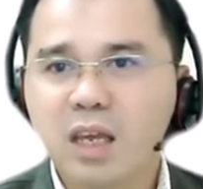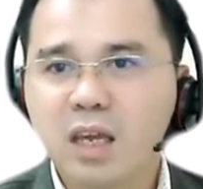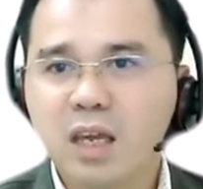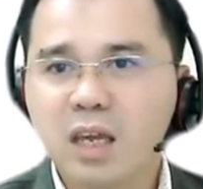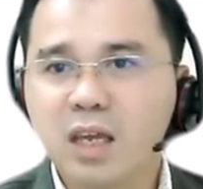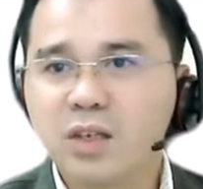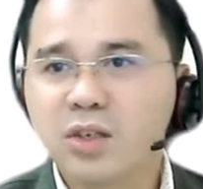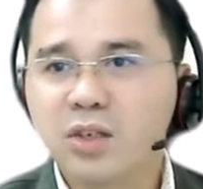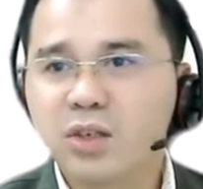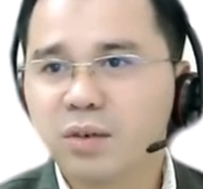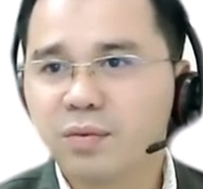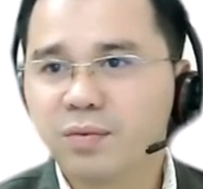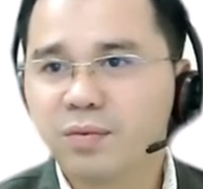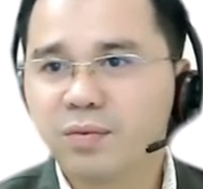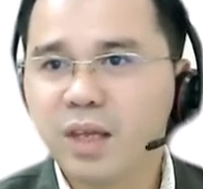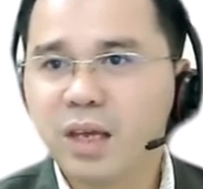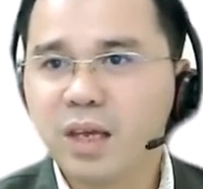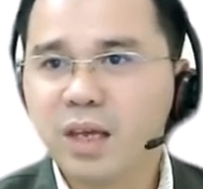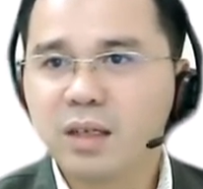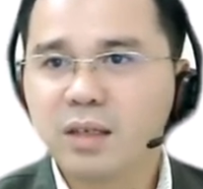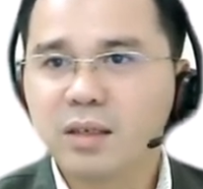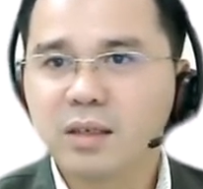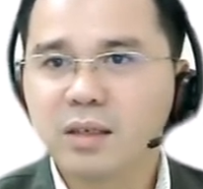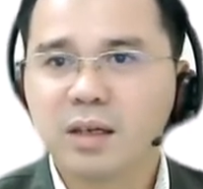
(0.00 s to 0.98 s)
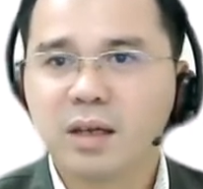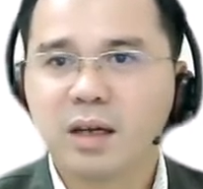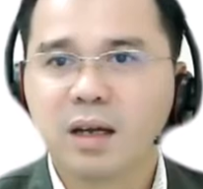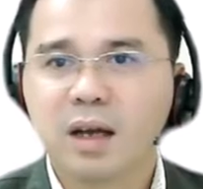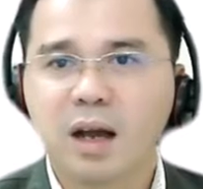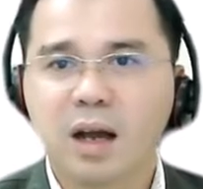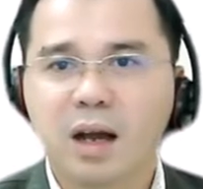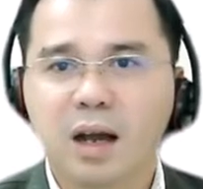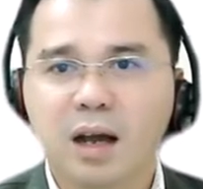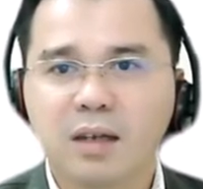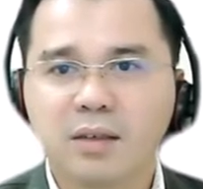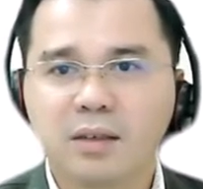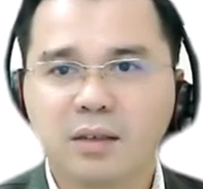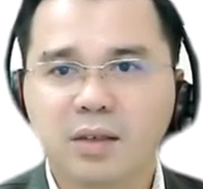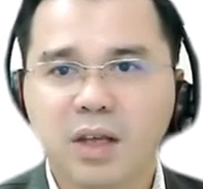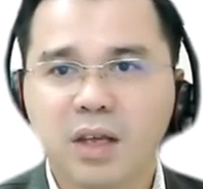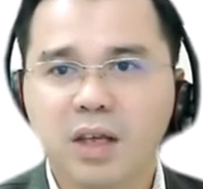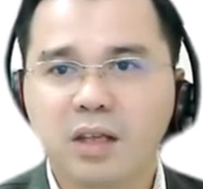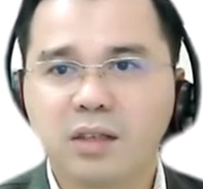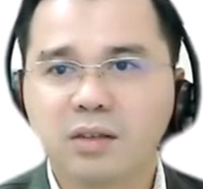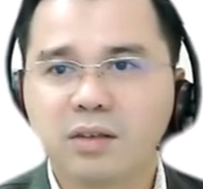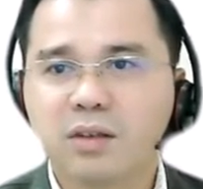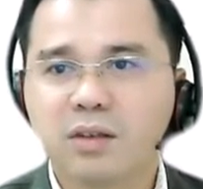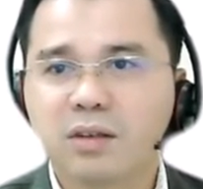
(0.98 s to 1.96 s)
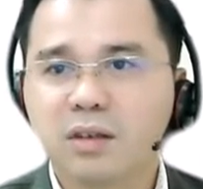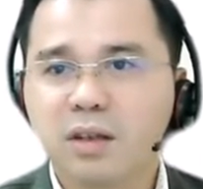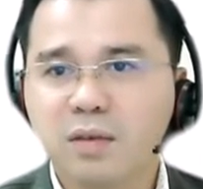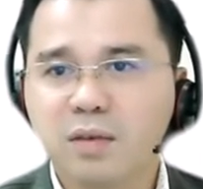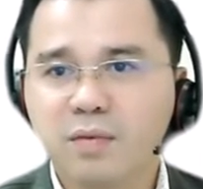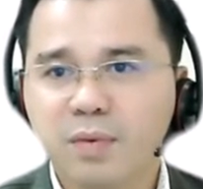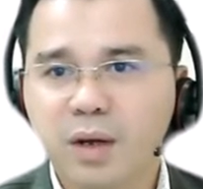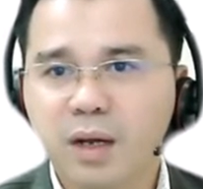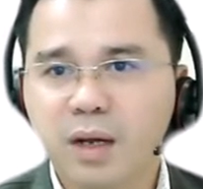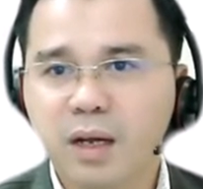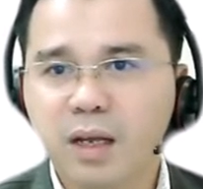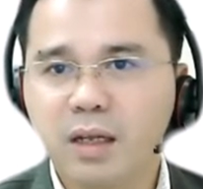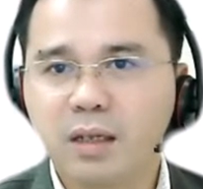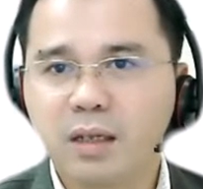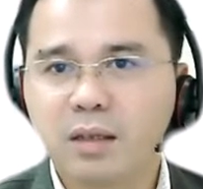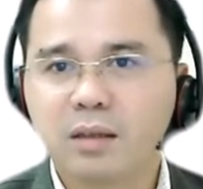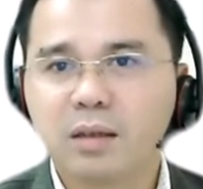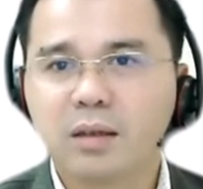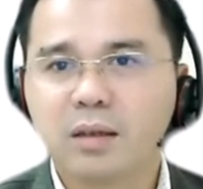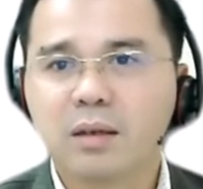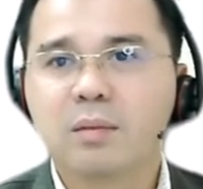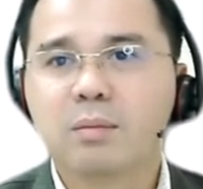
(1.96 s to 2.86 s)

Each of these has its different